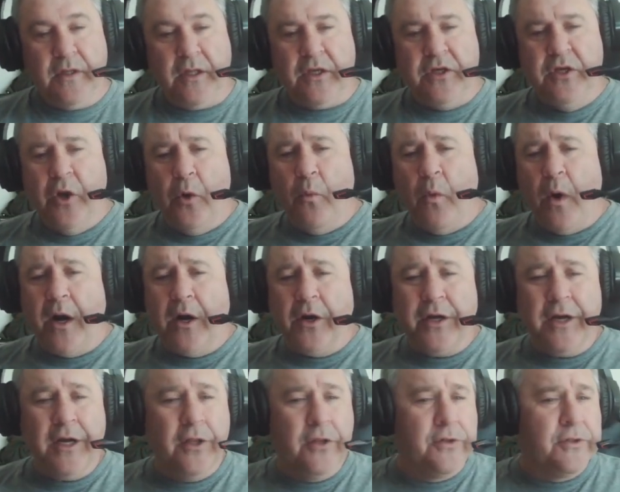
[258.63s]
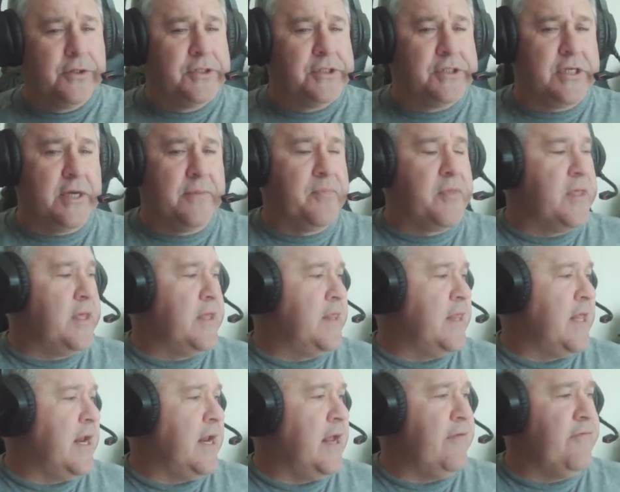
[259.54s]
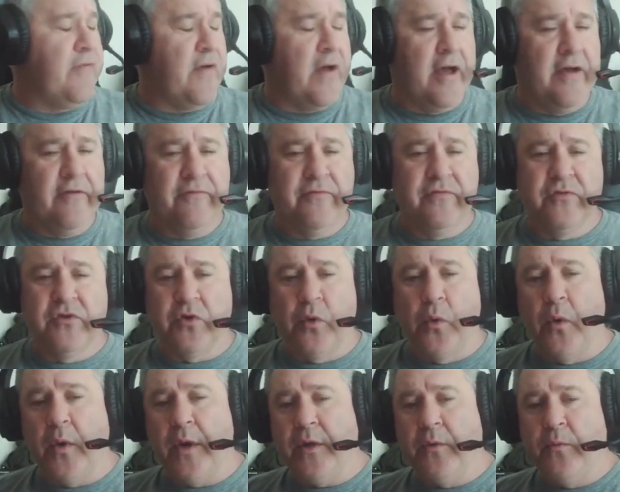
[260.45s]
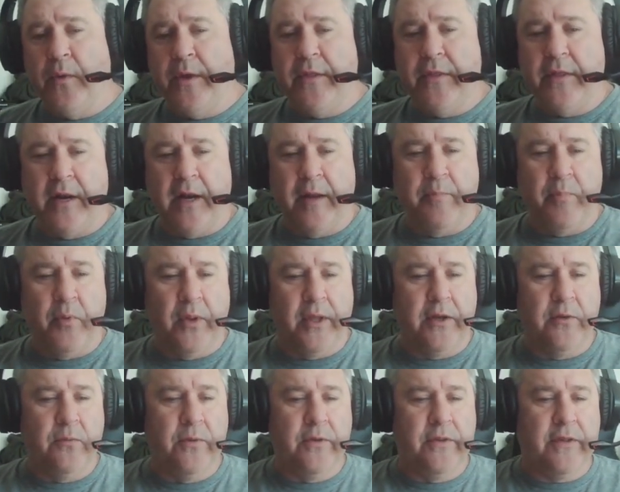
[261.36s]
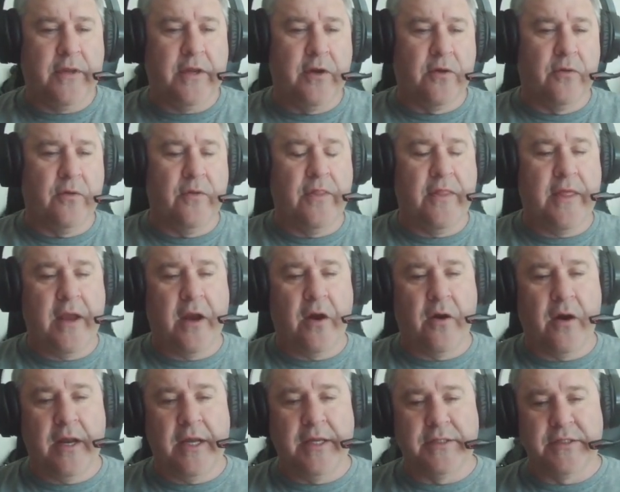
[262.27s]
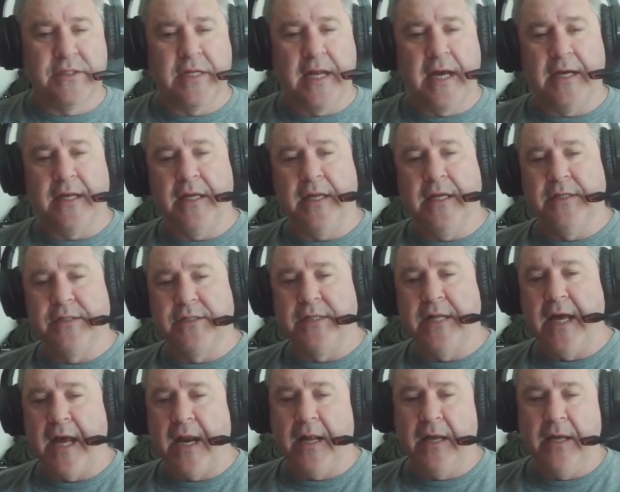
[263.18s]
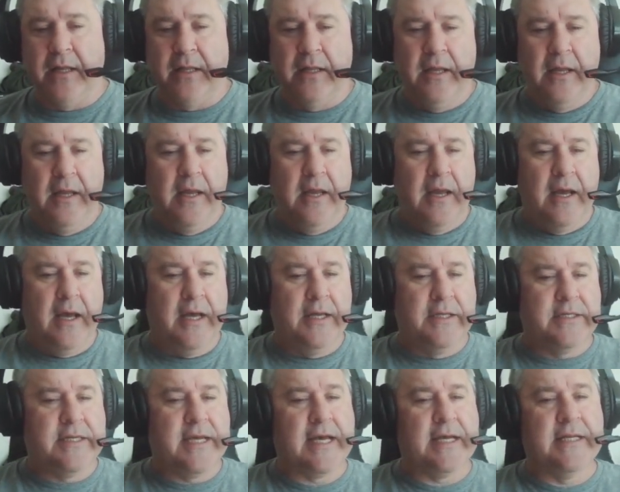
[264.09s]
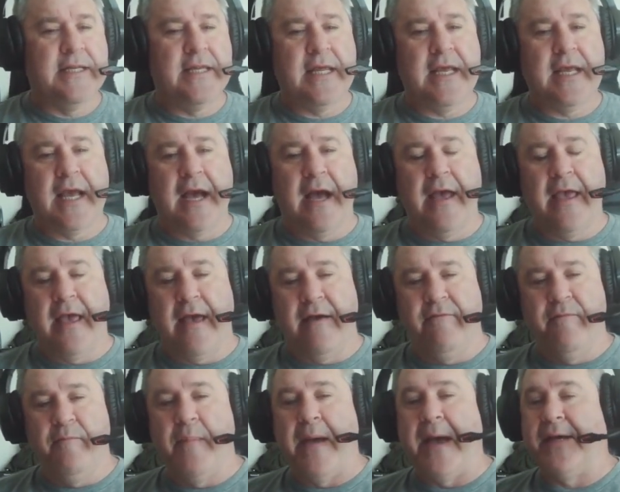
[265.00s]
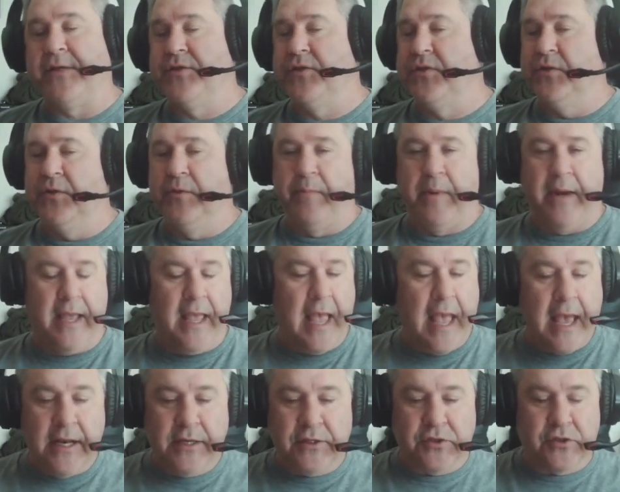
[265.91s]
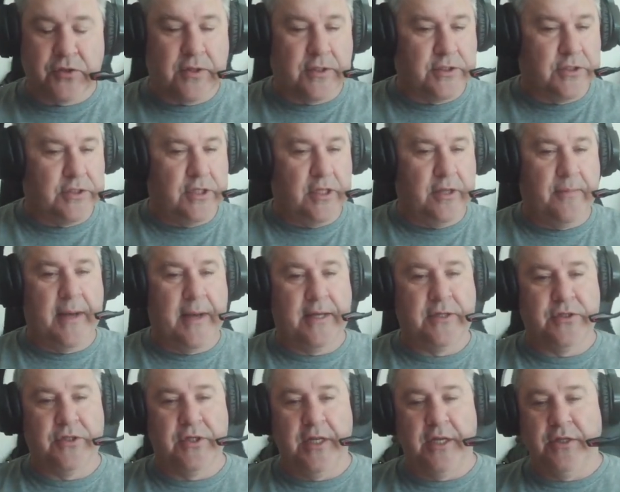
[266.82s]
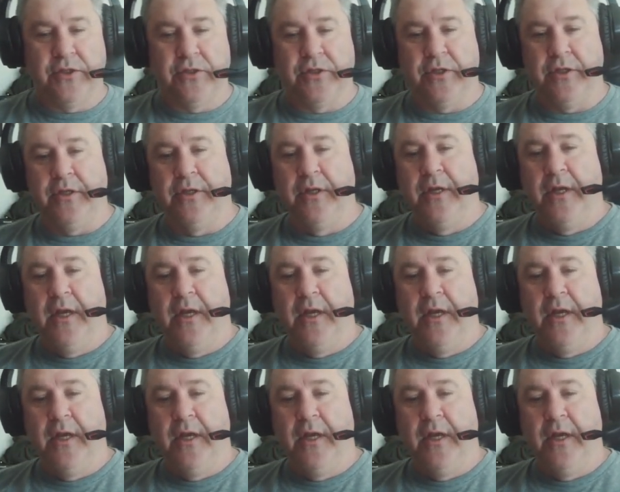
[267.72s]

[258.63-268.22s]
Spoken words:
watercolor is something that I've toyed with and I played with here and there. It's not a technique I have mastered by any stretch of the imagination.